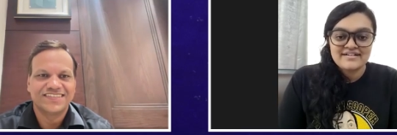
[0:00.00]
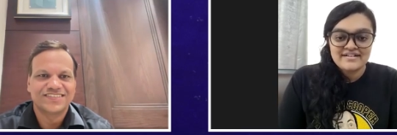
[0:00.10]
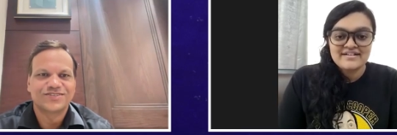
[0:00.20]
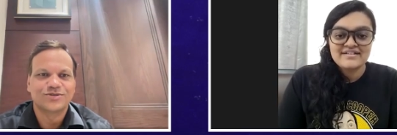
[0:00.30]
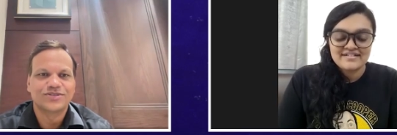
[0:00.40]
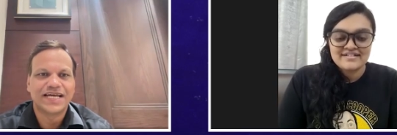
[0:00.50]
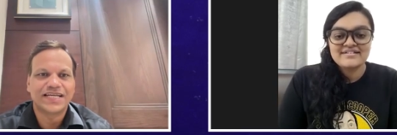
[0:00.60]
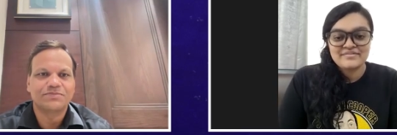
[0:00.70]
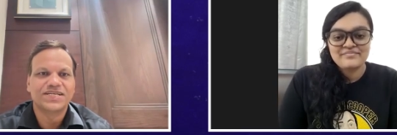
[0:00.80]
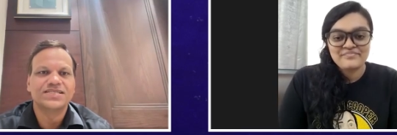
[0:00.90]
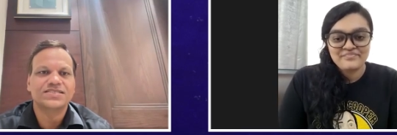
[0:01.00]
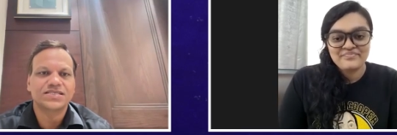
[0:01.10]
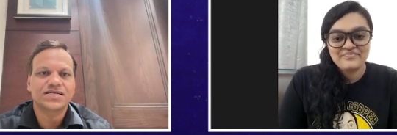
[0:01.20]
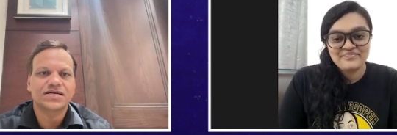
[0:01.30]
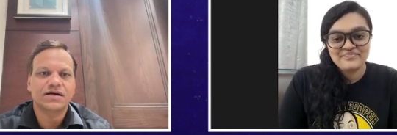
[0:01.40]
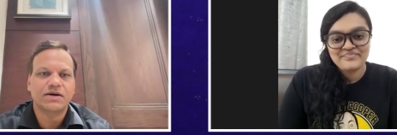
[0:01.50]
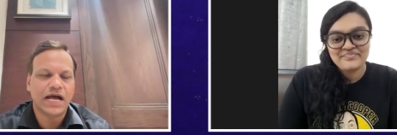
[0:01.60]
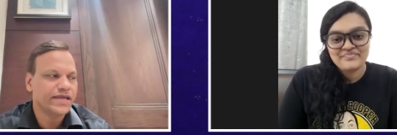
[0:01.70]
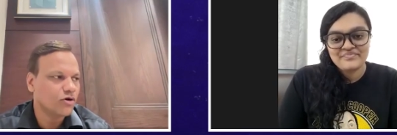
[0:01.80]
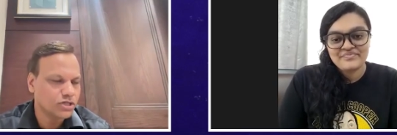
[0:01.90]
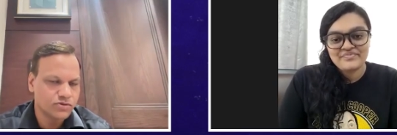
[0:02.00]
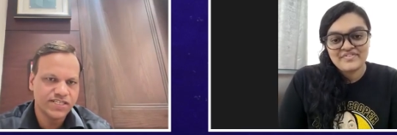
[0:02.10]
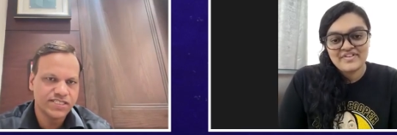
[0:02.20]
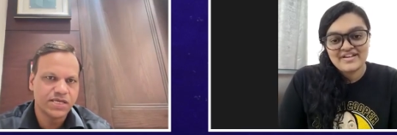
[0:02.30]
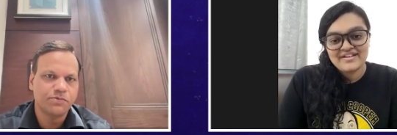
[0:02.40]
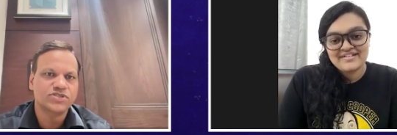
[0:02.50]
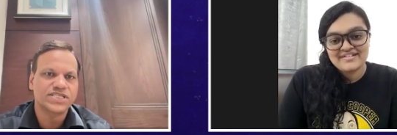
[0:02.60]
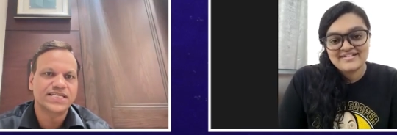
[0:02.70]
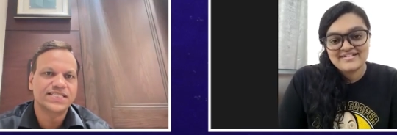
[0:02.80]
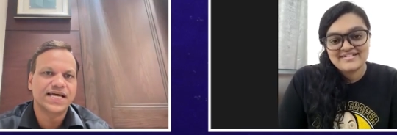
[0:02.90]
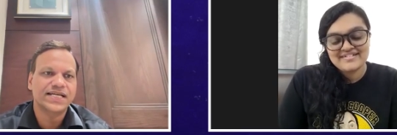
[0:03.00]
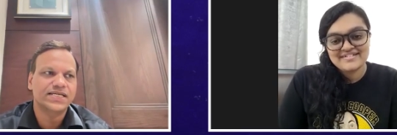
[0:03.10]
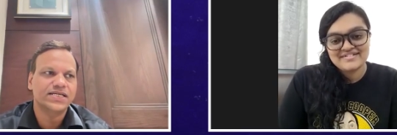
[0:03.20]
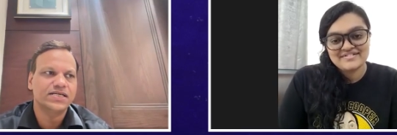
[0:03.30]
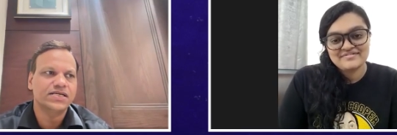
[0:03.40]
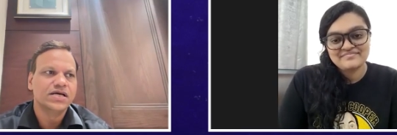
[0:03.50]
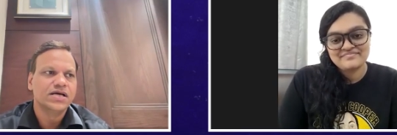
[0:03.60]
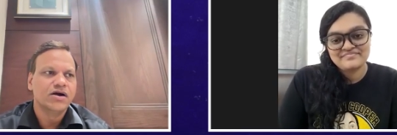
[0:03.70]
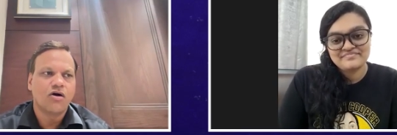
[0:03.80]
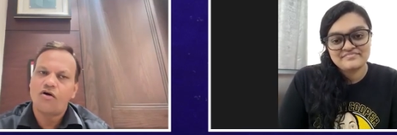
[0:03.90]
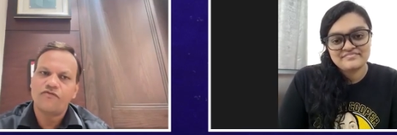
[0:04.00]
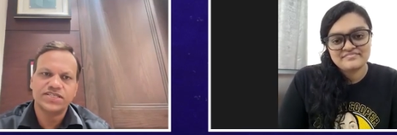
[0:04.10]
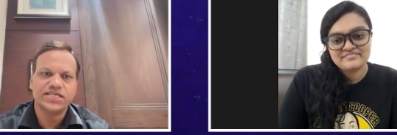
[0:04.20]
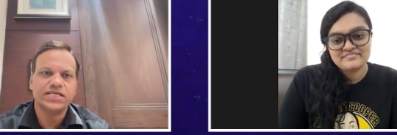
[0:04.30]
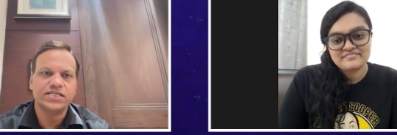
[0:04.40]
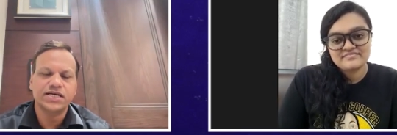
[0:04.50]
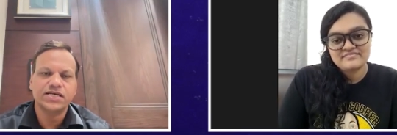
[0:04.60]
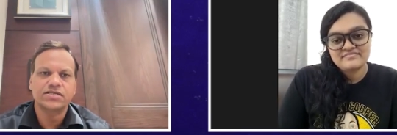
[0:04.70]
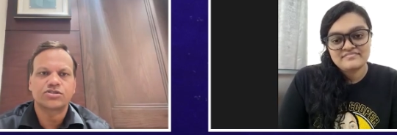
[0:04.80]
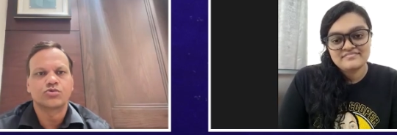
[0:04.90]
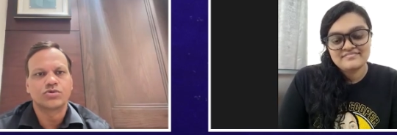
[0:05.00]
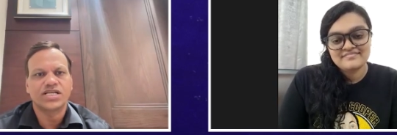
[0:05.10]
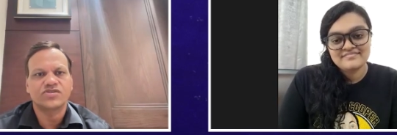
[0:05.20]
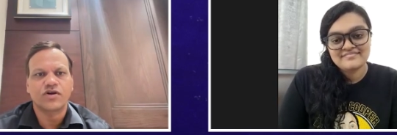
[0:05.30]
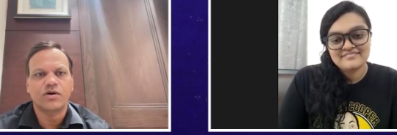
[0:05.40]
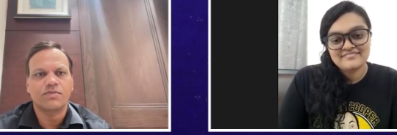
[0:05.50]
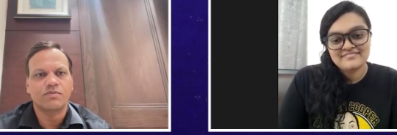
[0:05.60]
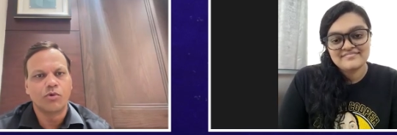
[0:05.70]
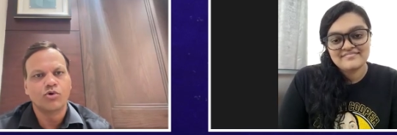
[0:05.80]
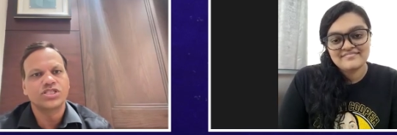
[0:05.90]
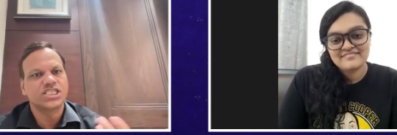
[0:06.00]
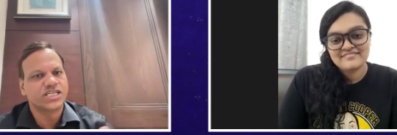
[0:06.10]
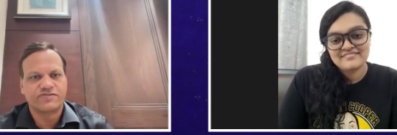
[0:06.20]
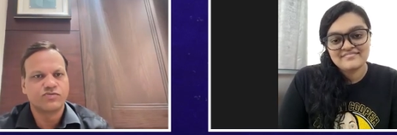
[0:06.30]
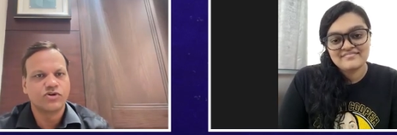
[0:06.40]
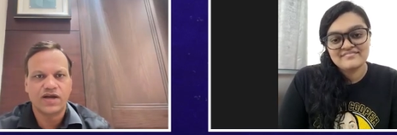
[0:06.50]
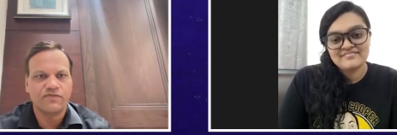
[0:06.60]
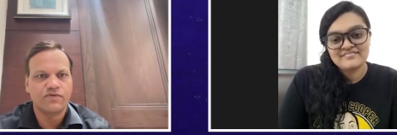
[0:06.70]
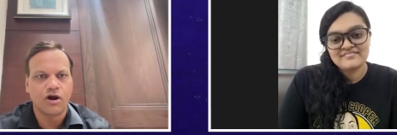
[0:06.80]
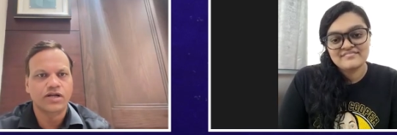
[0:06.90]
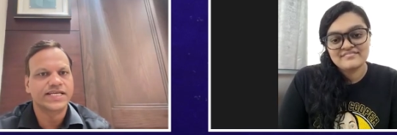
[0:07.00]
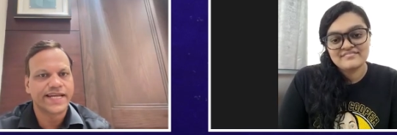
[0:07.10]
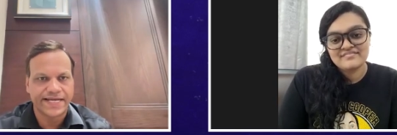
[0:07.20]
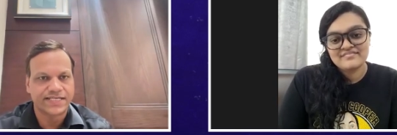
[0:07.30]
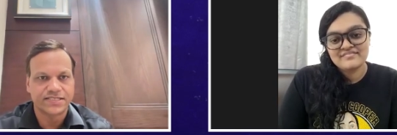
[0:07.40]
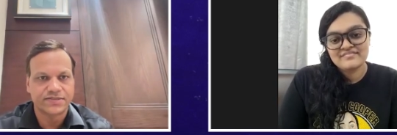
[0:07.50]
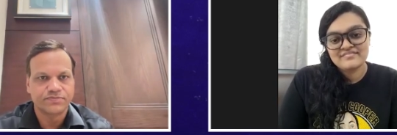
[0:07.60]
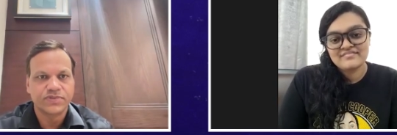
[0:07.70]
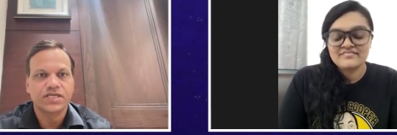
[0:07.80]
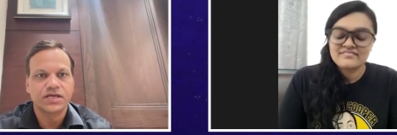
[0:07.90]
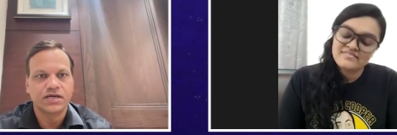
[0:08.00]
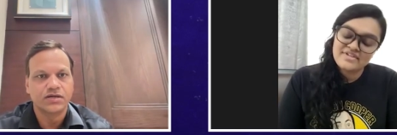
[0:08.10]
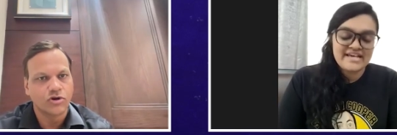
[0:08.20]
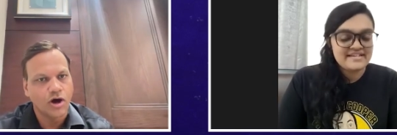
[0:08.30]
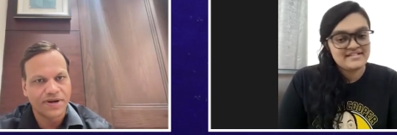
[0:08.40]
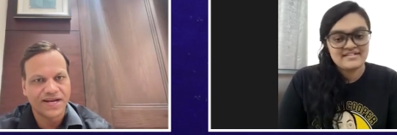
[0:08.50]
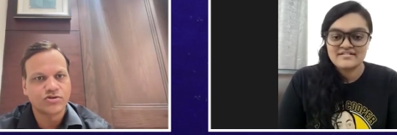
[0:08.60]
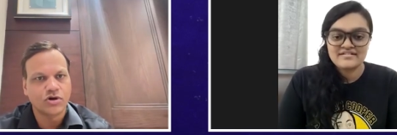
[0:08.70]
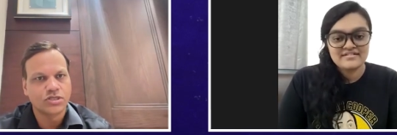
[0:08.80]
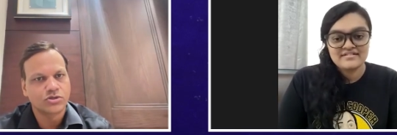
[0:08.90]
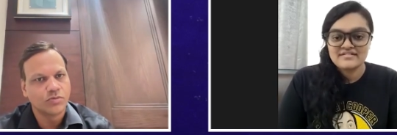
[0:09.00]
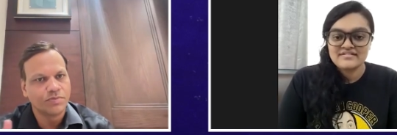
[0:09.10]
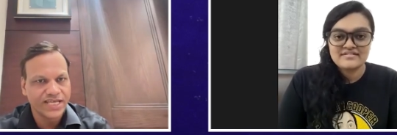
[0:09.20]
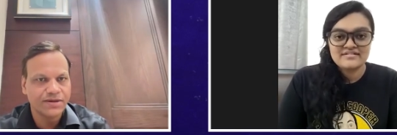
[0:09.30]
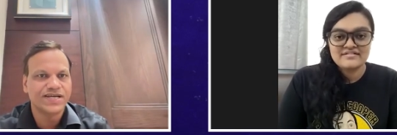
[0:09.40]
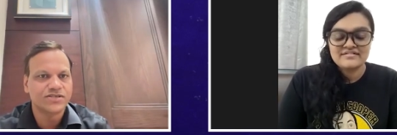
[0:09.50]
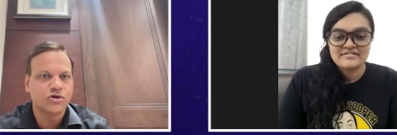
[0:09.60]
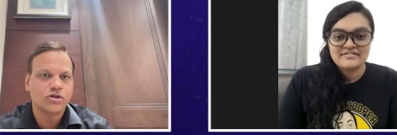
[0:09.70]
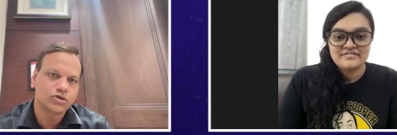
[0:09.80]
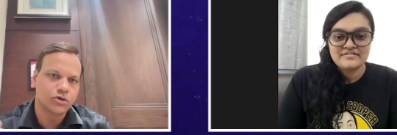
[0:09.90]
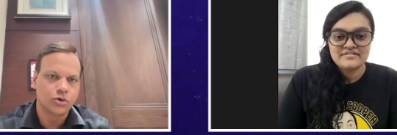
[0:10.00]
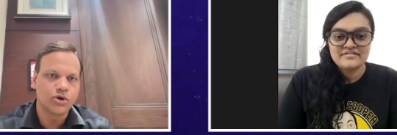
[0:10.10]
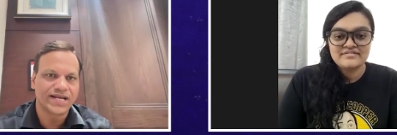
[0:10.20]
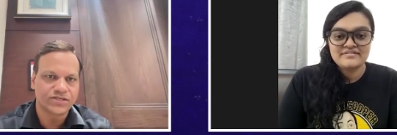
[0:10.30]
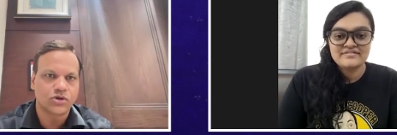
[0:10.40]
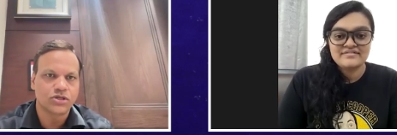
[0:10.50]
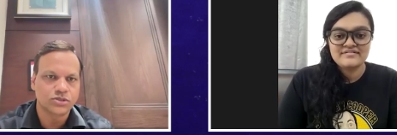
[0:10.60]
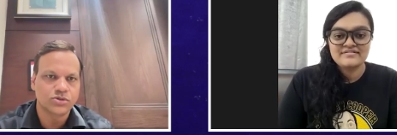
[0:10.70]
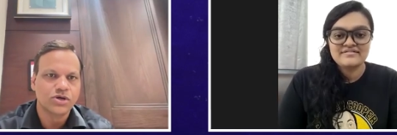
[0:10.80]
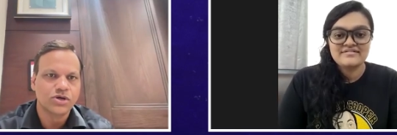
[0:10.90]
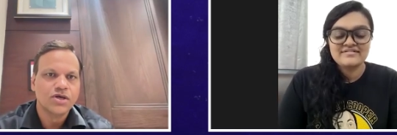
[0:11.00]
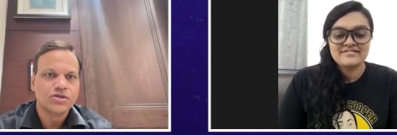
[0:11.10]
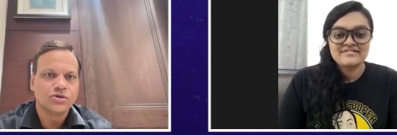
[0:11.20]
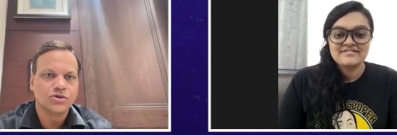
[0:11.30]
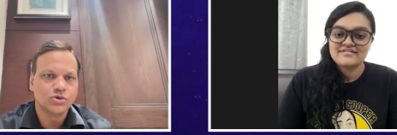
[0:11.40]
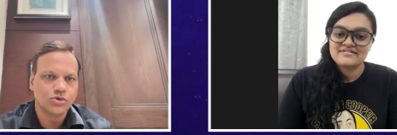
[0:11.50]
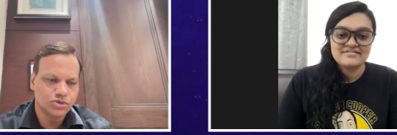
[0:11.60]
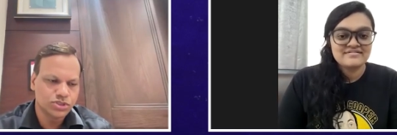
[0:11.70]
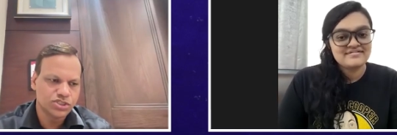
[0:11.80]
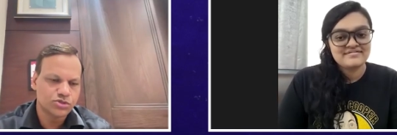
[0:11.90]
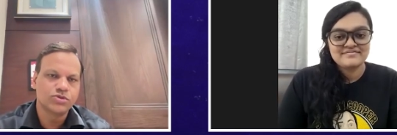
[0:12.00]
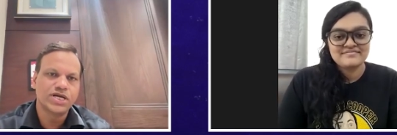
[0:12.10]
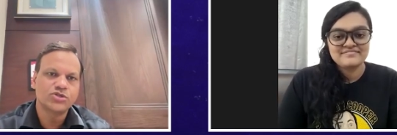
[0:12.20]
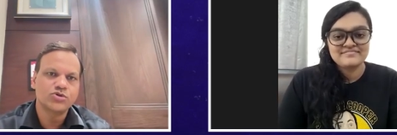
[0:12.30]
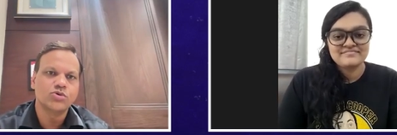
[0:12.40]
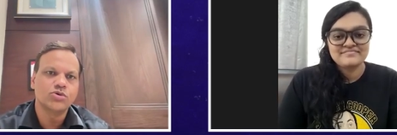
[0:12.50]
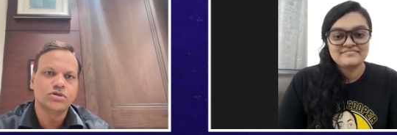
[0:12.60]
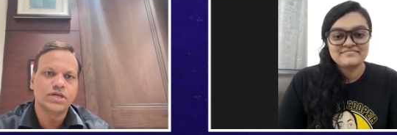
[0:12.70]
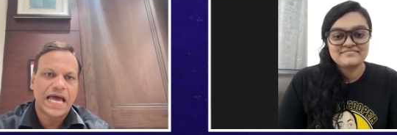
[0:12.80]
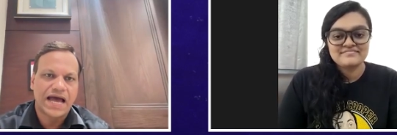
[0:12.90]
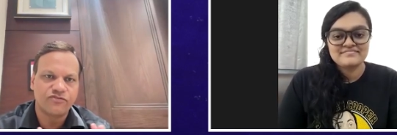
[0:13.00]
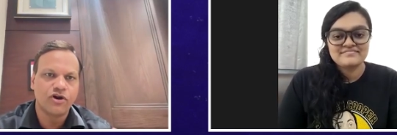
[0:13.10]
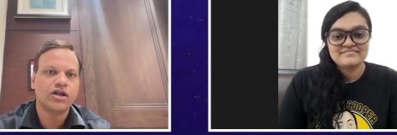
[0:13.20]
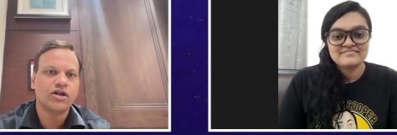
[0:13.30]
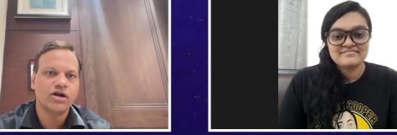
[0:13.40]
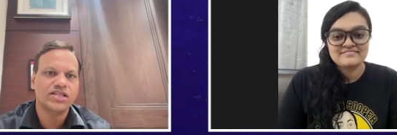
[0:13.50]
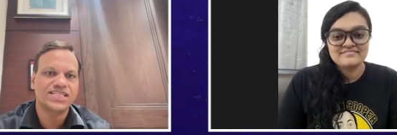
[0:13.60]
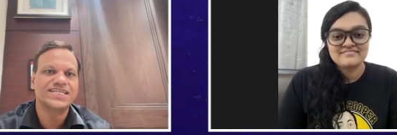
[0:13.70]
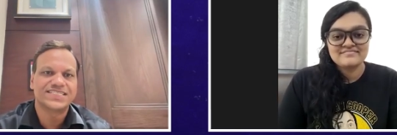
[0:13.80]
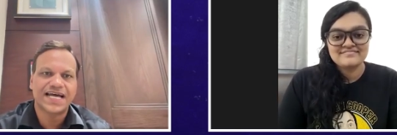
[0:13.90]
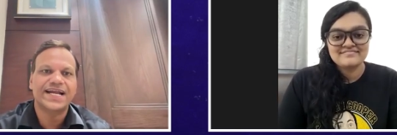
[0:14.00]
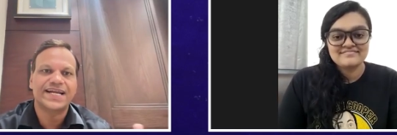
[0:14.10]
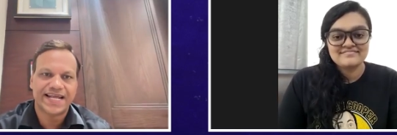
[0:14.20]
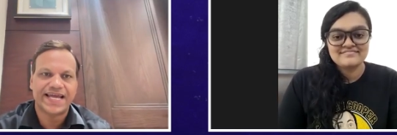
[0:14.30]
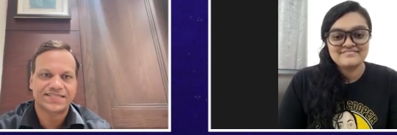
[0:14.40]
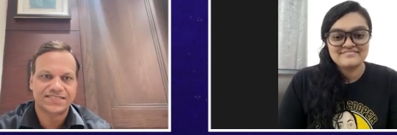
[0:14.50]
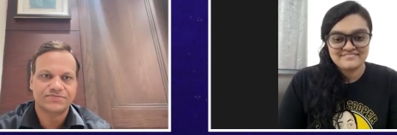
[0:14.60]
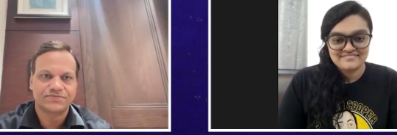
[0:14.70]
Speaker 1: So that means uh, I always keep on saying that uh, obviously the students from both the shifts would have got the ranks. Uh, yes. Top ranks also, medium ranks also, low ranks also. So those students who have not got the desired ranks,